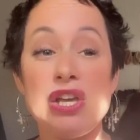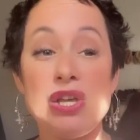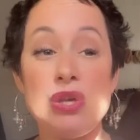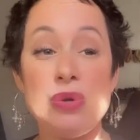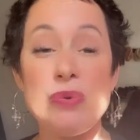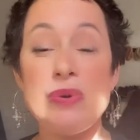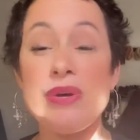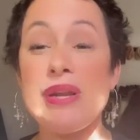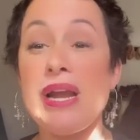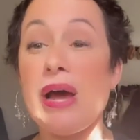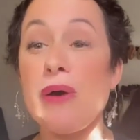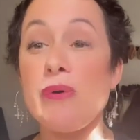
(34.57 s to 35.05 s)

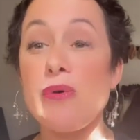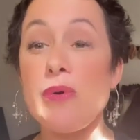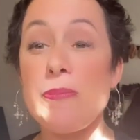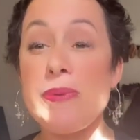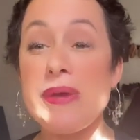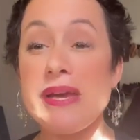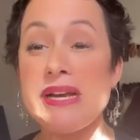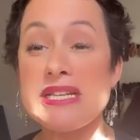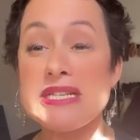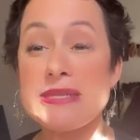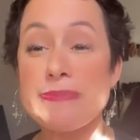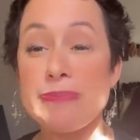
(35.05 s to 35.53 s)
You and I will
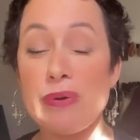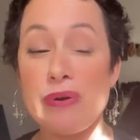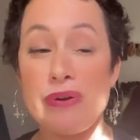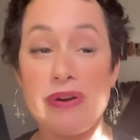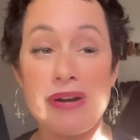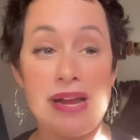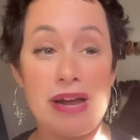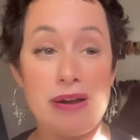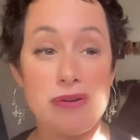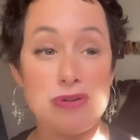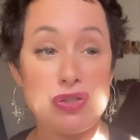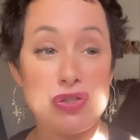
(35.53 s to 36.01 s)
be
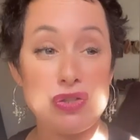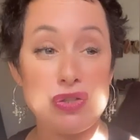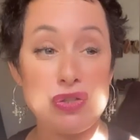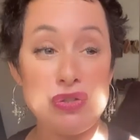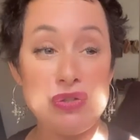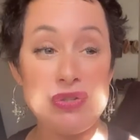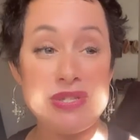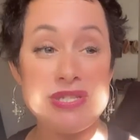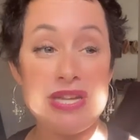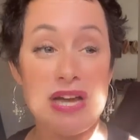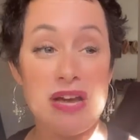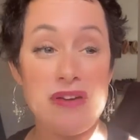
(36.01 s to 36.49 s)
exploring how
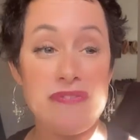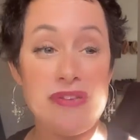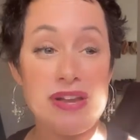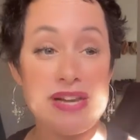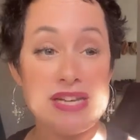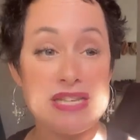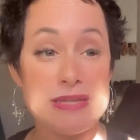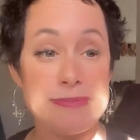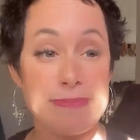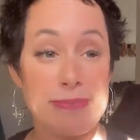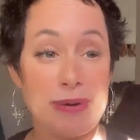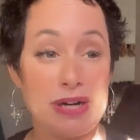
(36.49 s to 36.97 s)
true
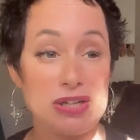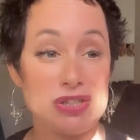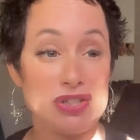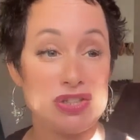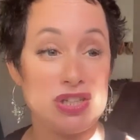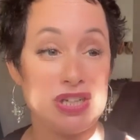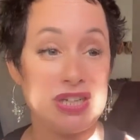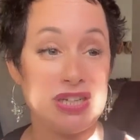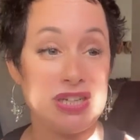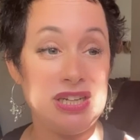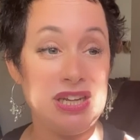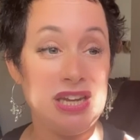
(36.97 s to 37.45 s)

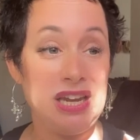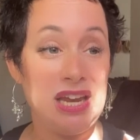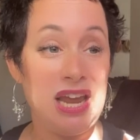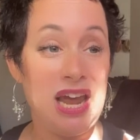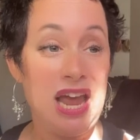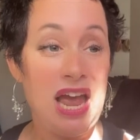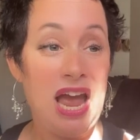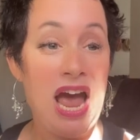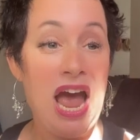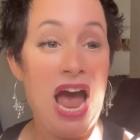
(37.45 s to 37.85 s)
self-expression